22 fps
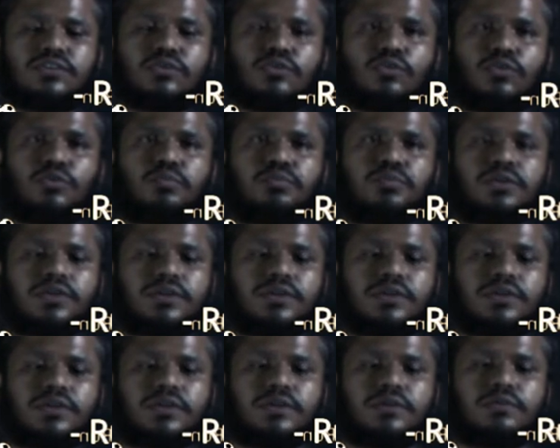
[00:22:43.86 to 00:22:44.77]
slope
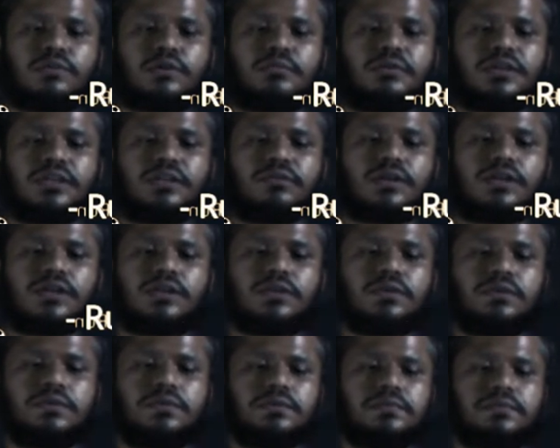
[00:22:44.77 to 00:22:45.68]
will be
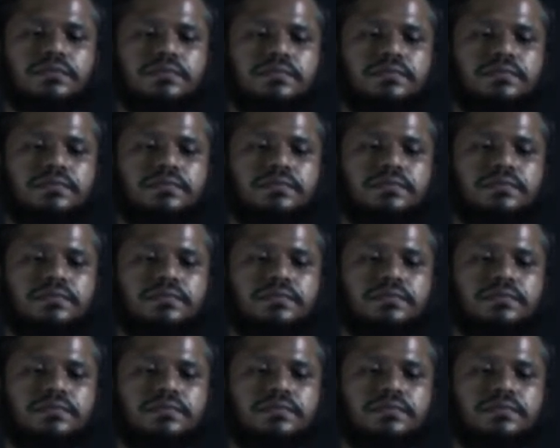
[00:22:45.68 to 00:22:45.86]
equal to